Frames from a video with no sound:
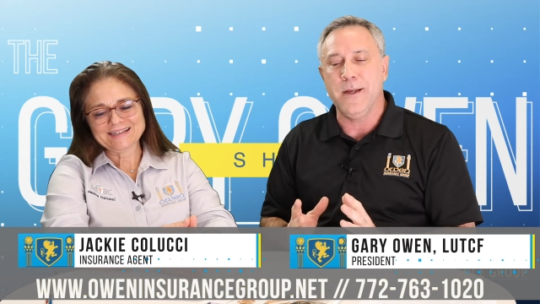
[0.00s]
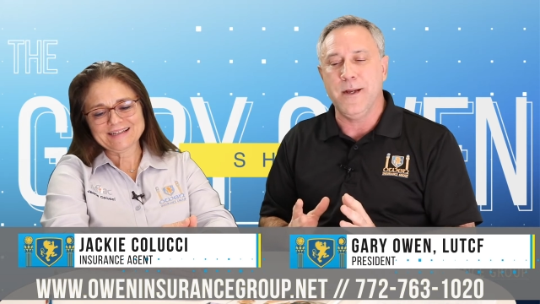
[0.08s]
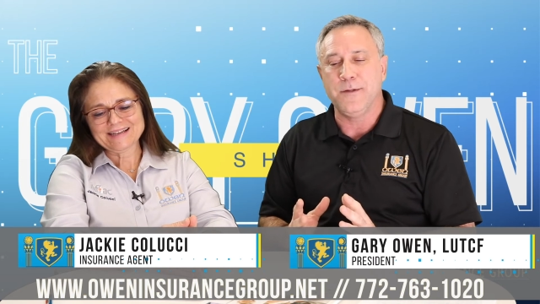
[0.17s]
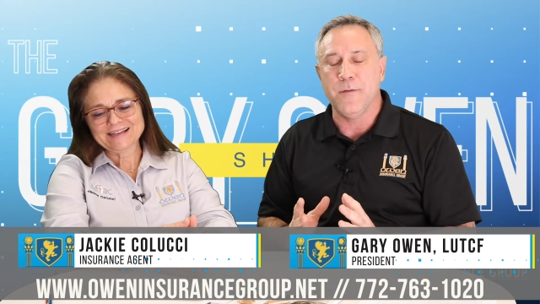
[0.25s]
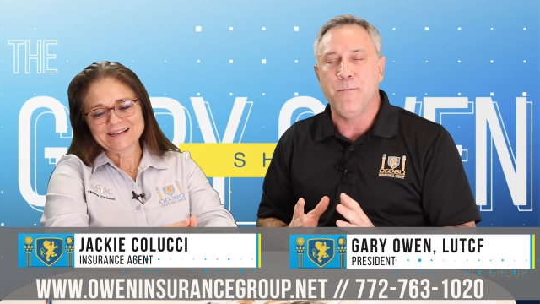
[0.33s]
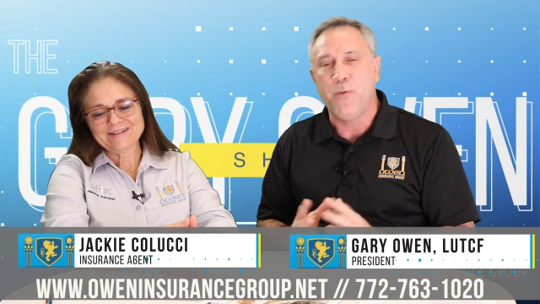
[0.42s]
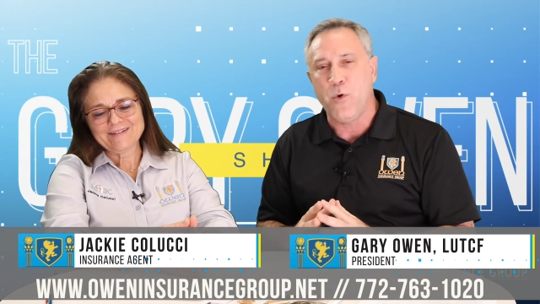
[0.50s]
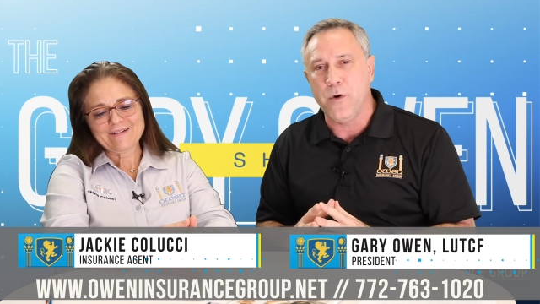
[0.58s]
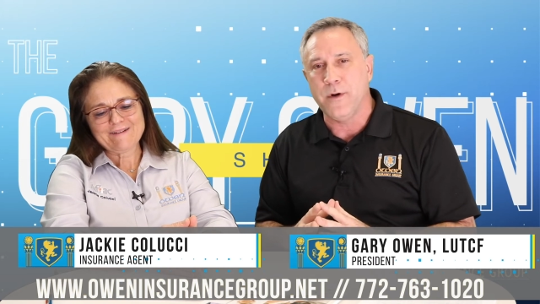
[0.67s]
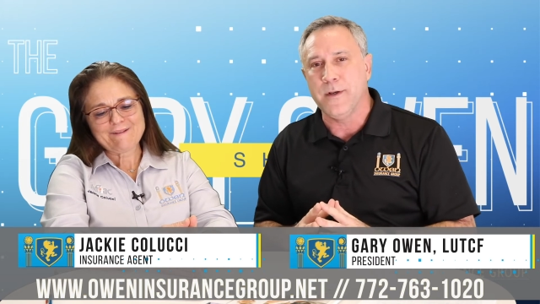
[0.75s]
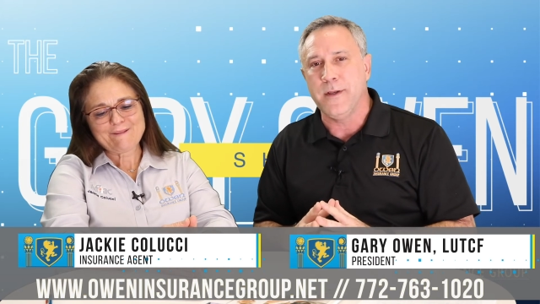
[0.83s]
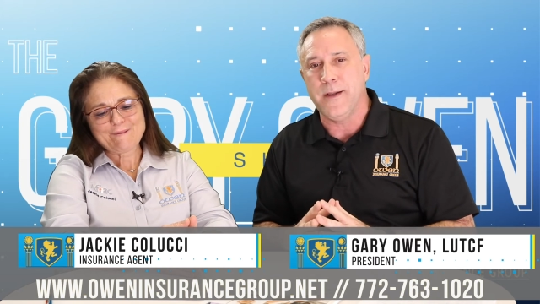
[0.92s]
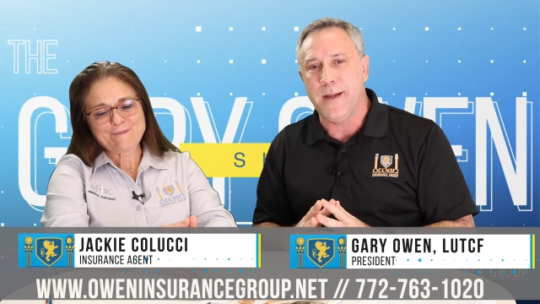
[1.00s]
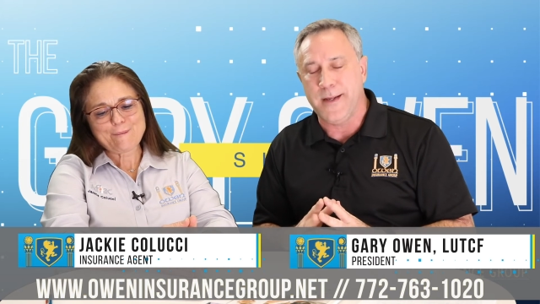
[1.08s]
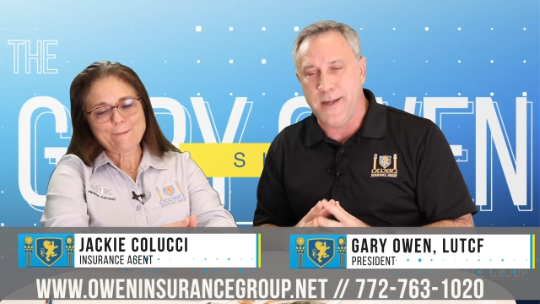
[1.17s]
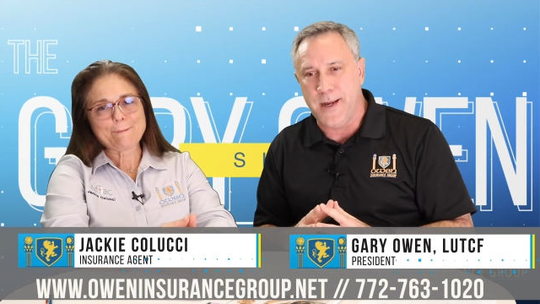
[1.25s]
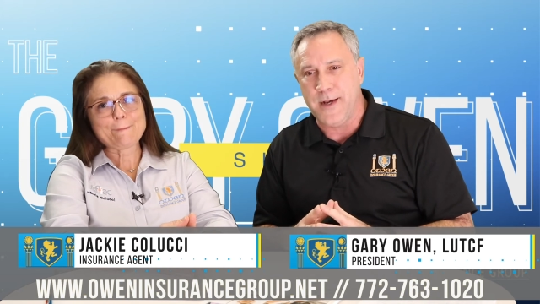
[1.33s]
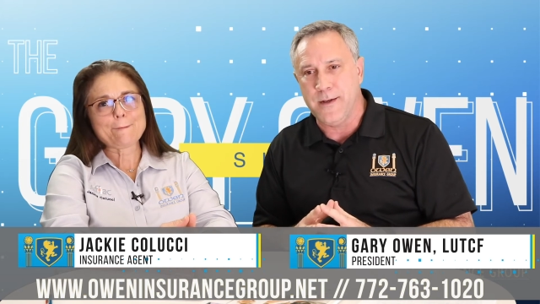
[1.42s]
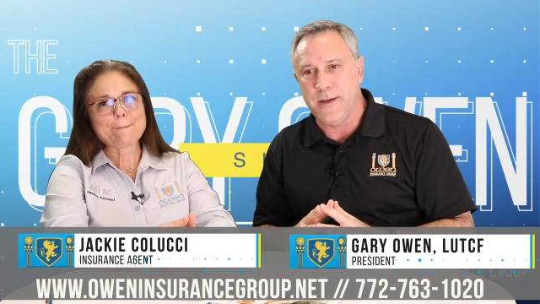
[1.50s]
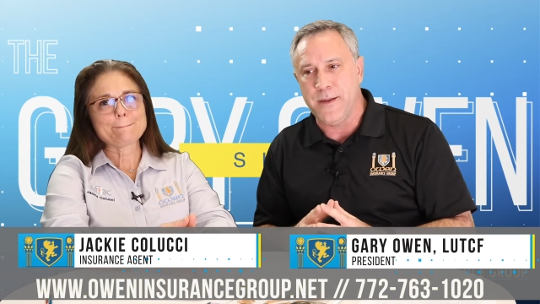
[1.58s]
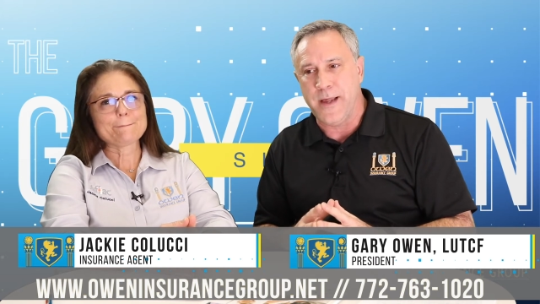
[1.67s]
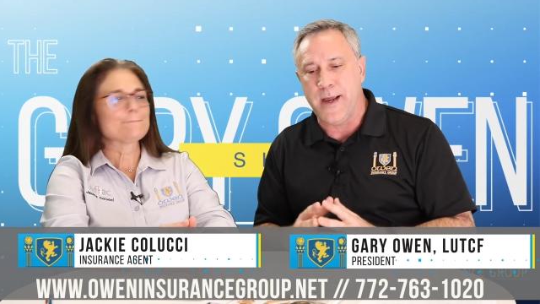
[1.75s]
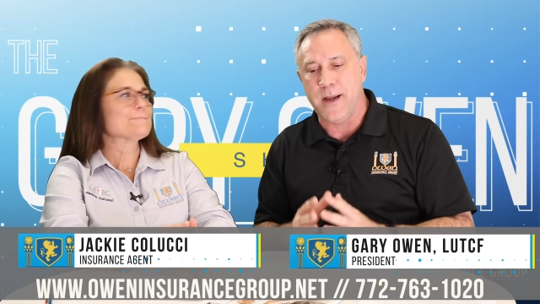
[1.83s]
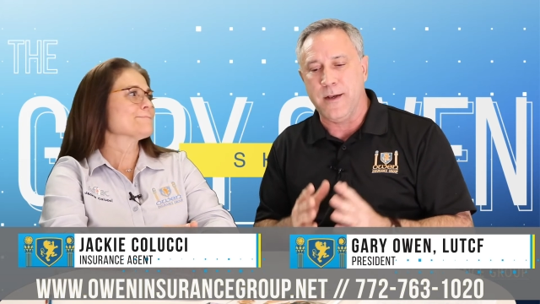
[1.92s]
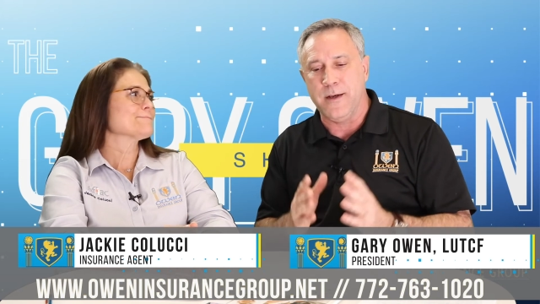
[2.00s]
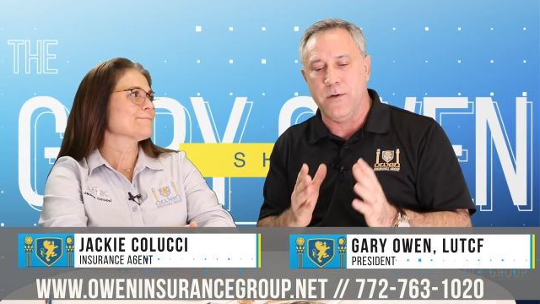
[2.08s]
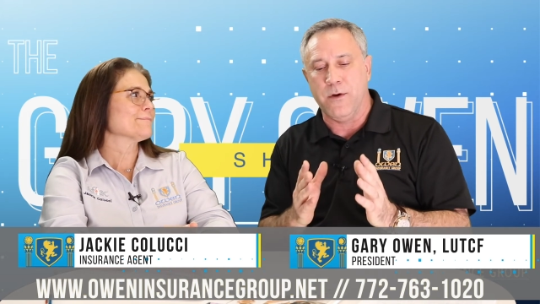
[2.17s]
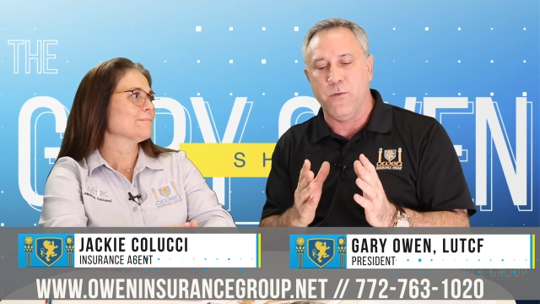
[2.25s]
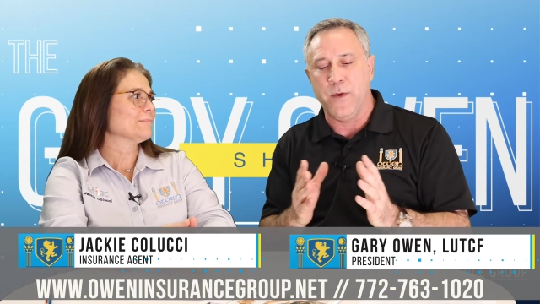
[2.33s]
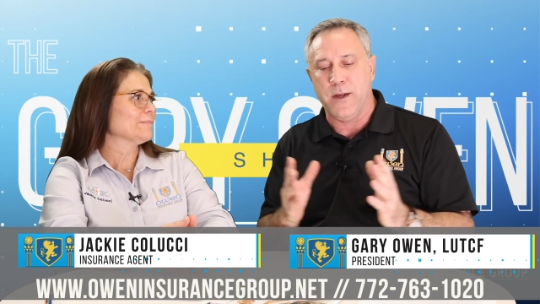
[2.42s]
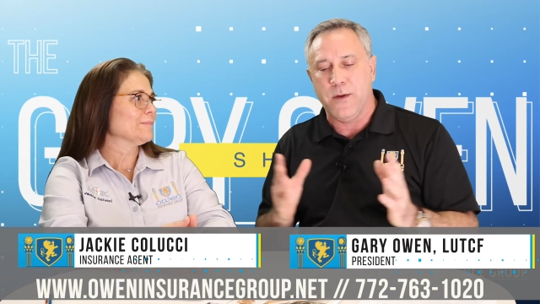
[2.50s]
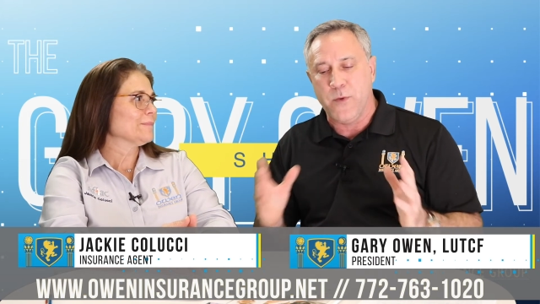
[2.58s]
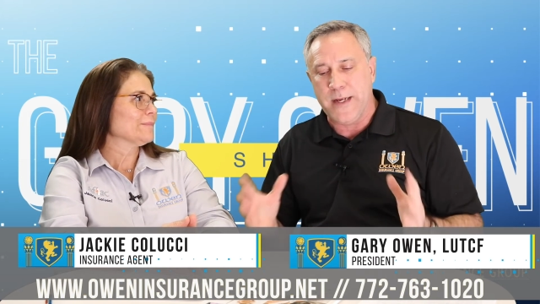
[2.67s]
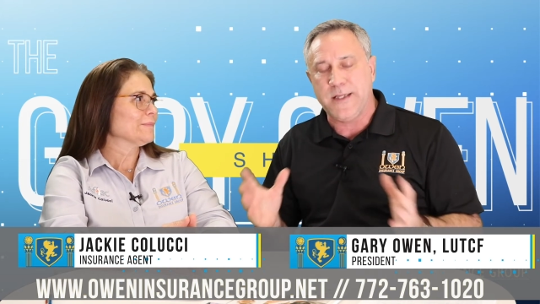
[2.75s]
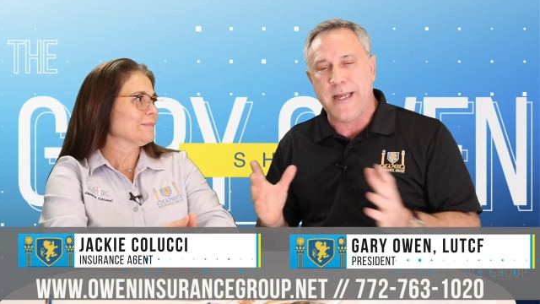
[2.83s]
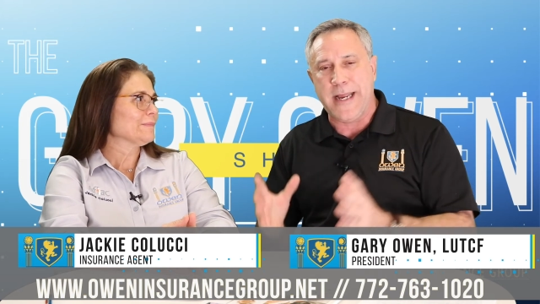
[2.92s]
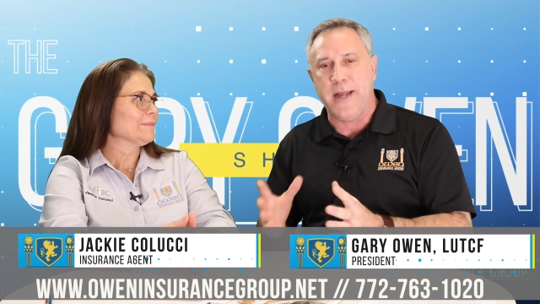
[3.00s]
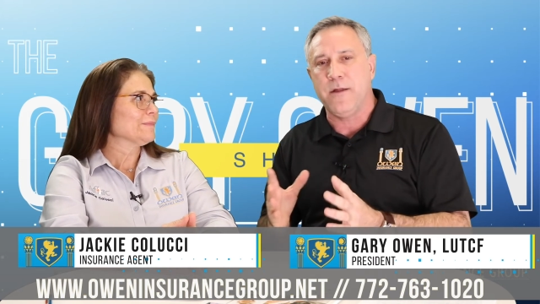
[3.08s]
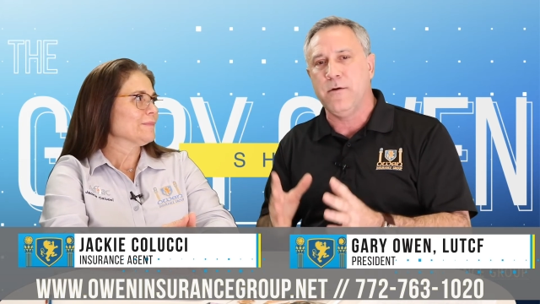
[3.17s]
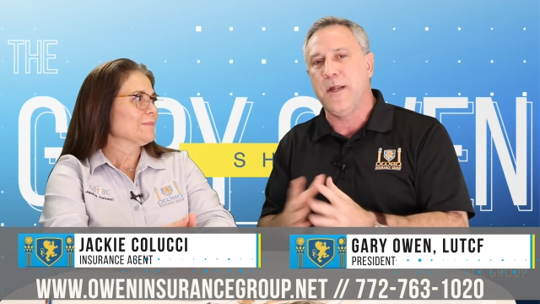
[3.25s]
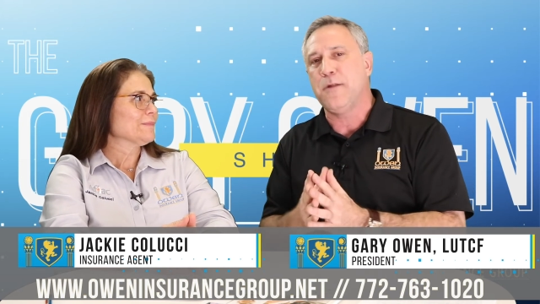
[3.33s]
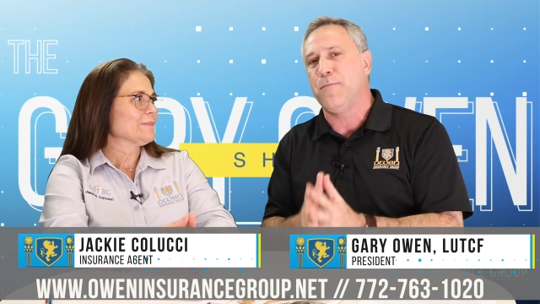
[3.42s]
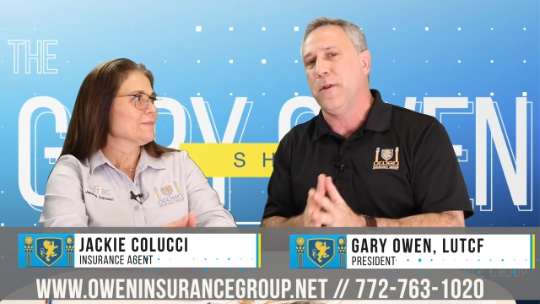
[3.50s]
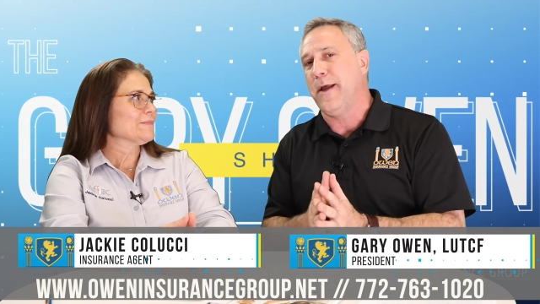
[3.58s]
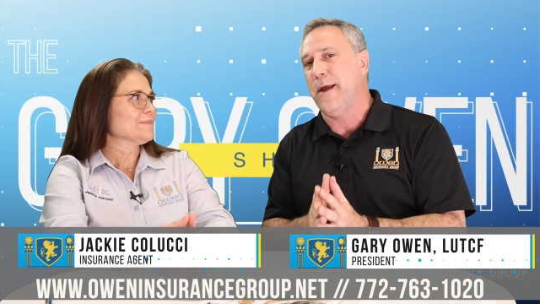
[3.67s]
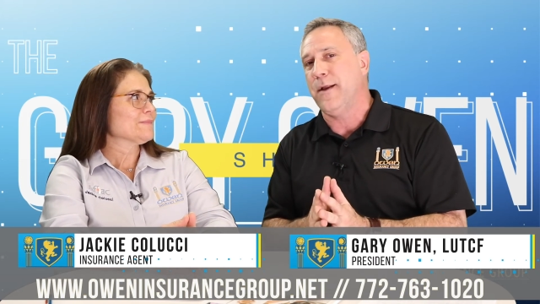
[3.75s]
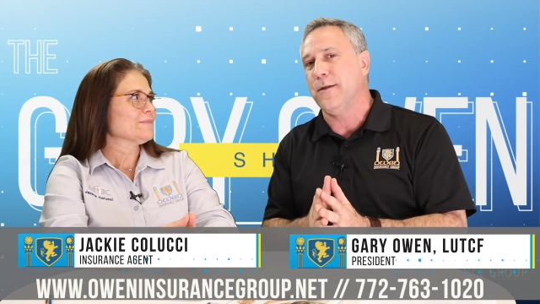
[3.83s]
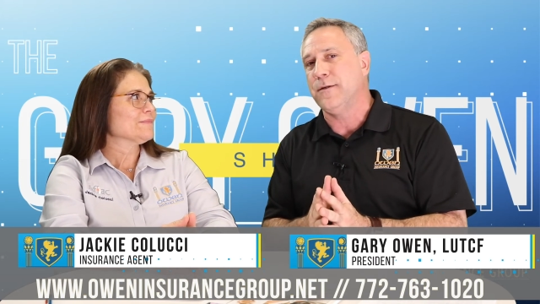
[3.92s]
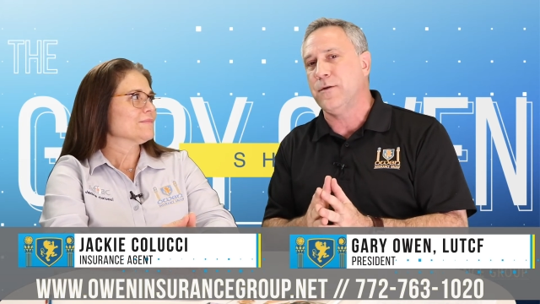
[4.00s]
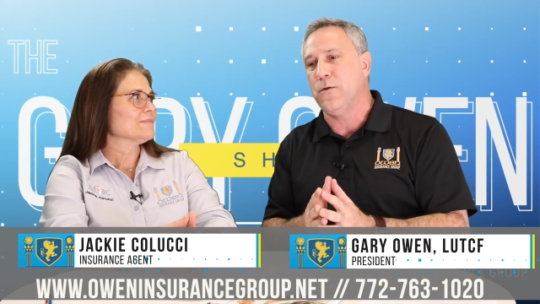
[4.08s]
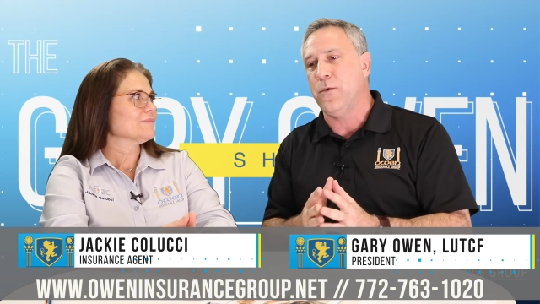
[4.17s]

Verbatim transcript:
Speaker 1: it's important, again, that we tailor these plans,